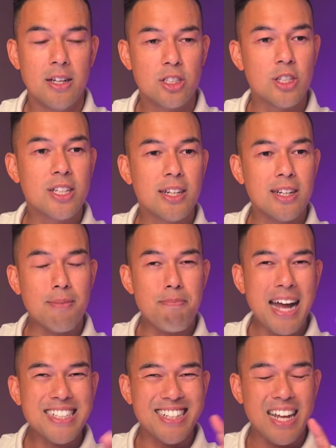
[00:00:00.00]
So you can
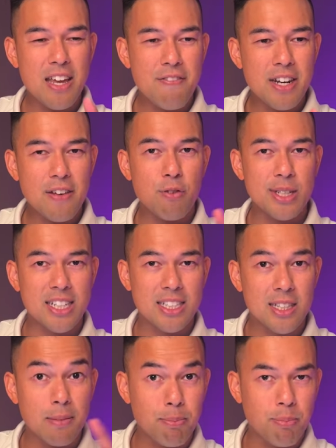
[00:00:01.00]
imagine, even if we
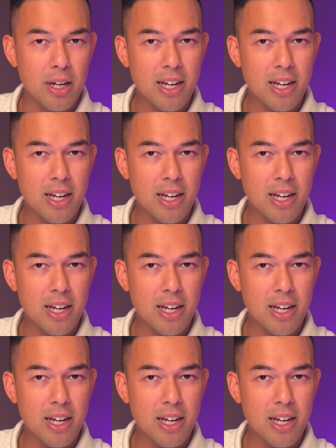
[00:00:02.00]
just did,